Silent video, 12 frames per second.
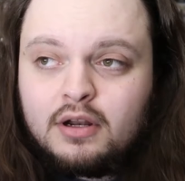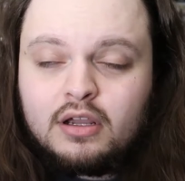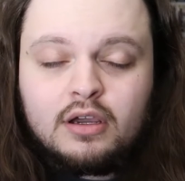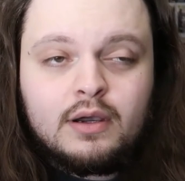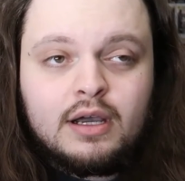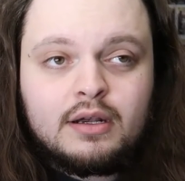going to
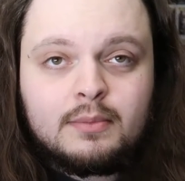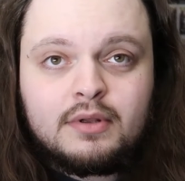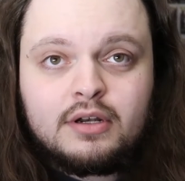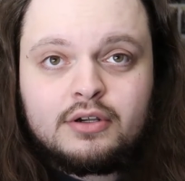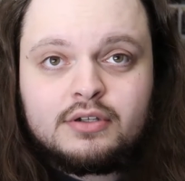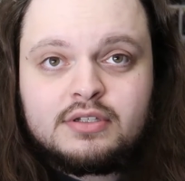go out and I'm
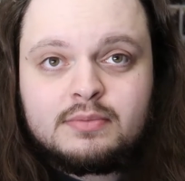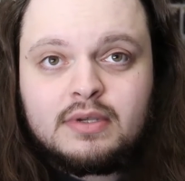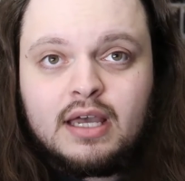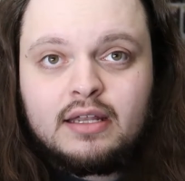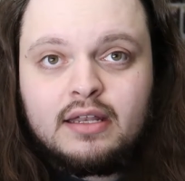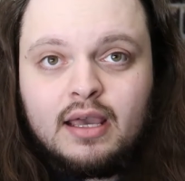going to earn some
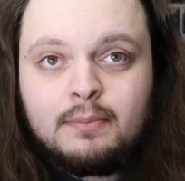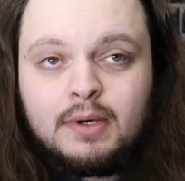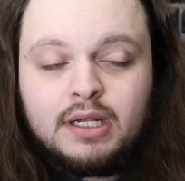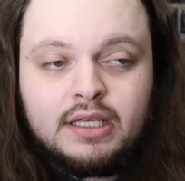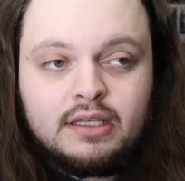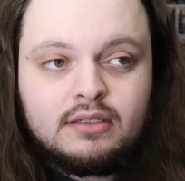goddamn
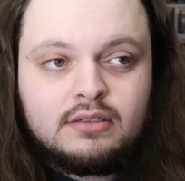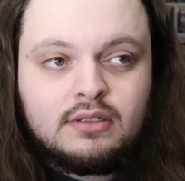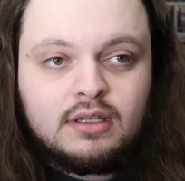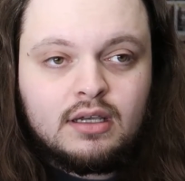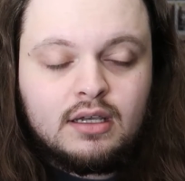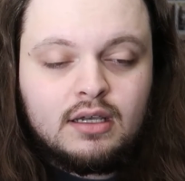money.
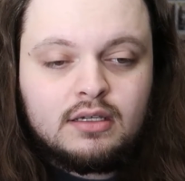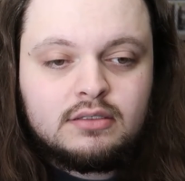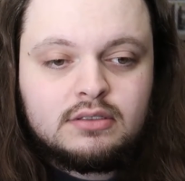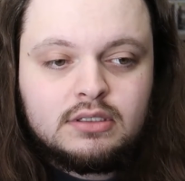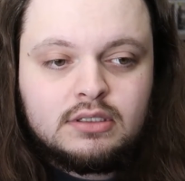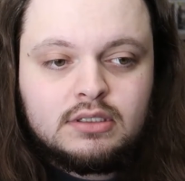Uh,
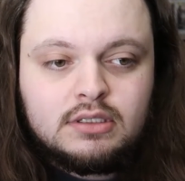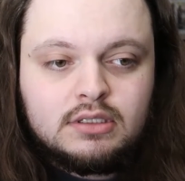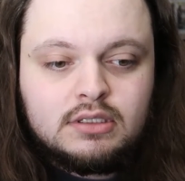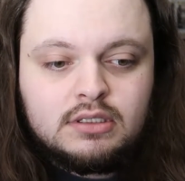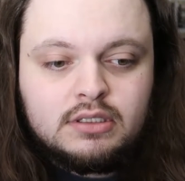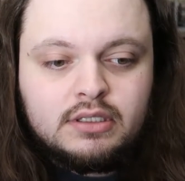
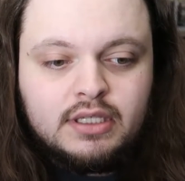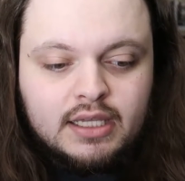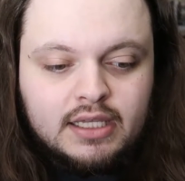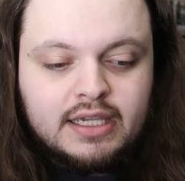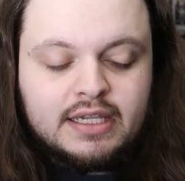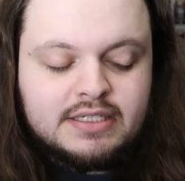yeah,
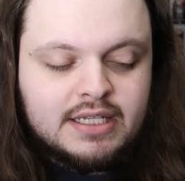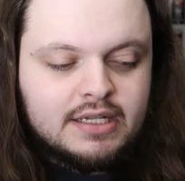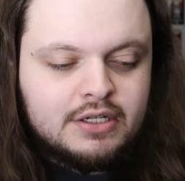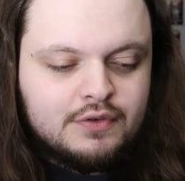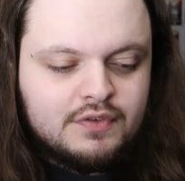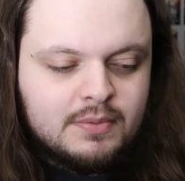like I
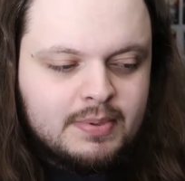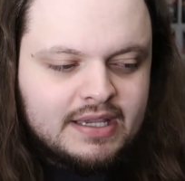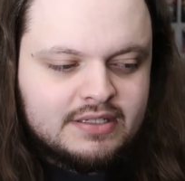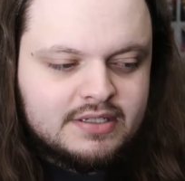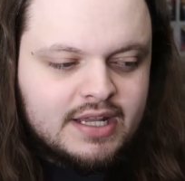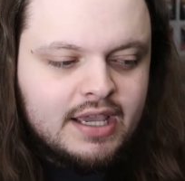said, over the
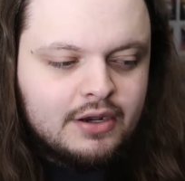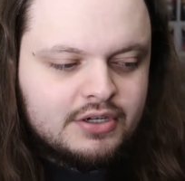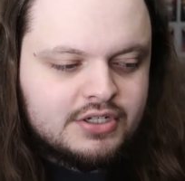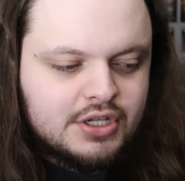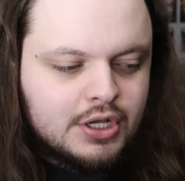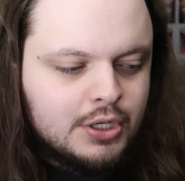past day or
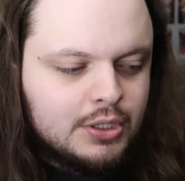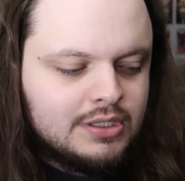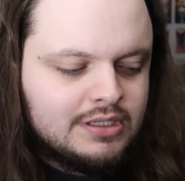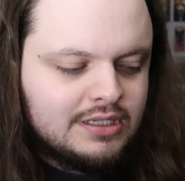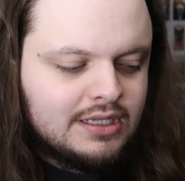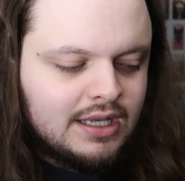
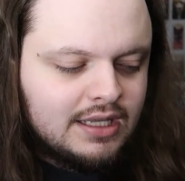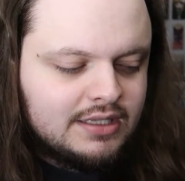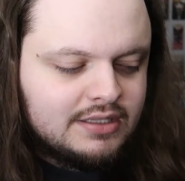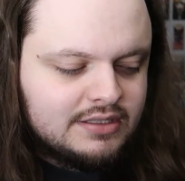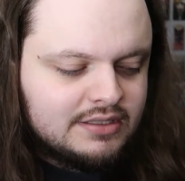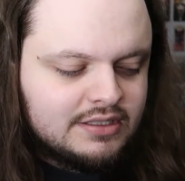so, uh,
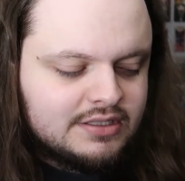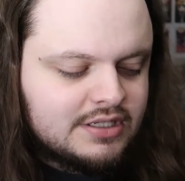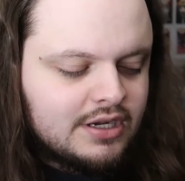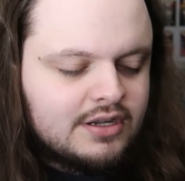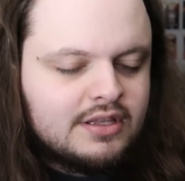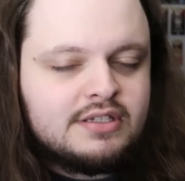the, the
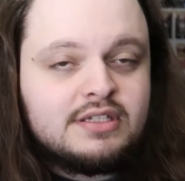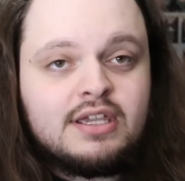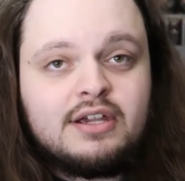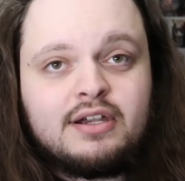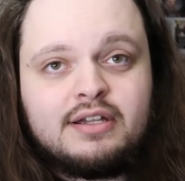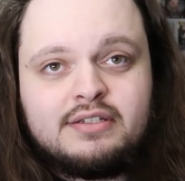start of this
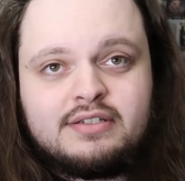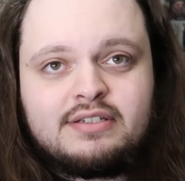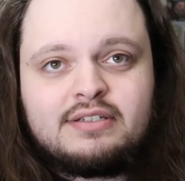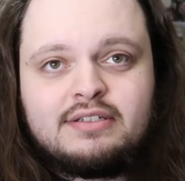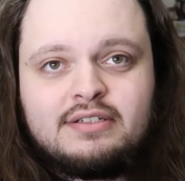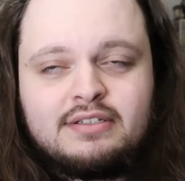year
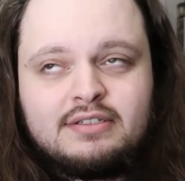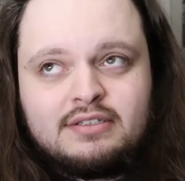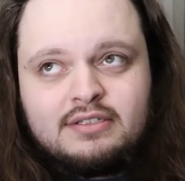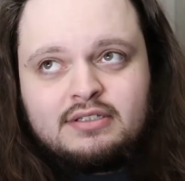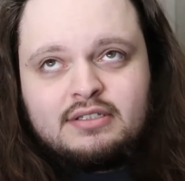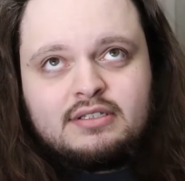has...
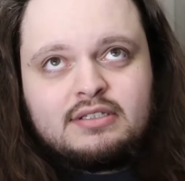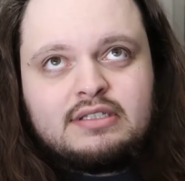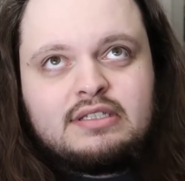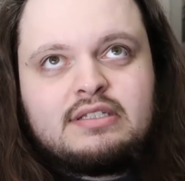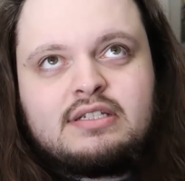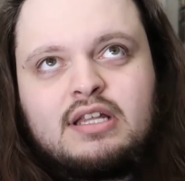
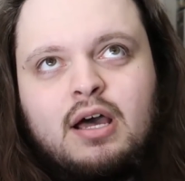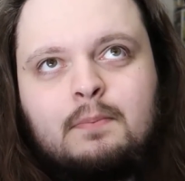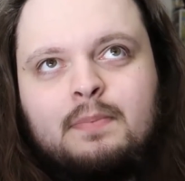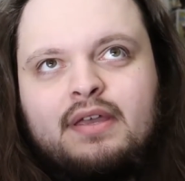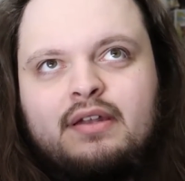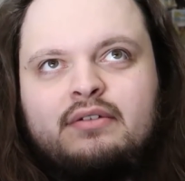It's
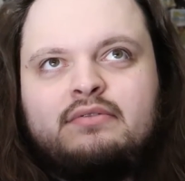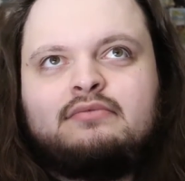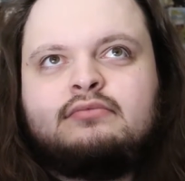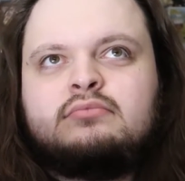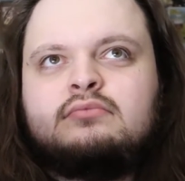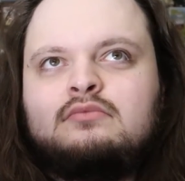not
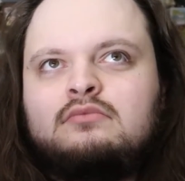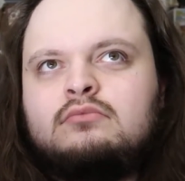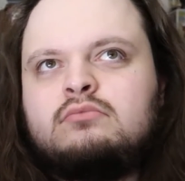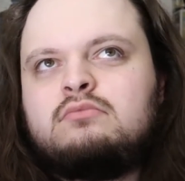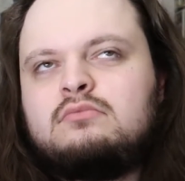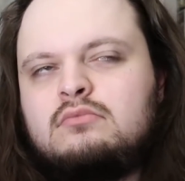been...
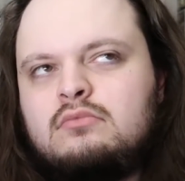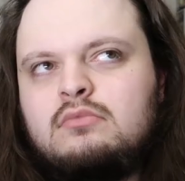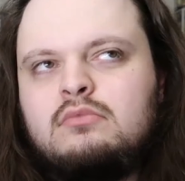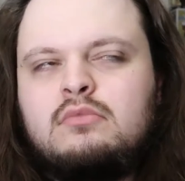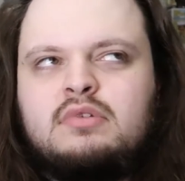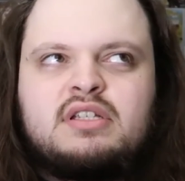
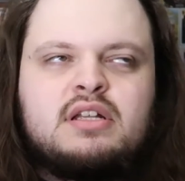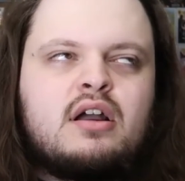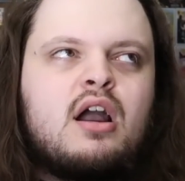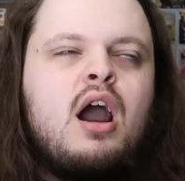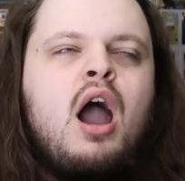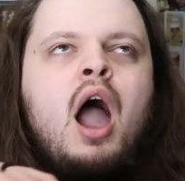It's
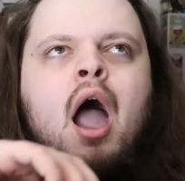not...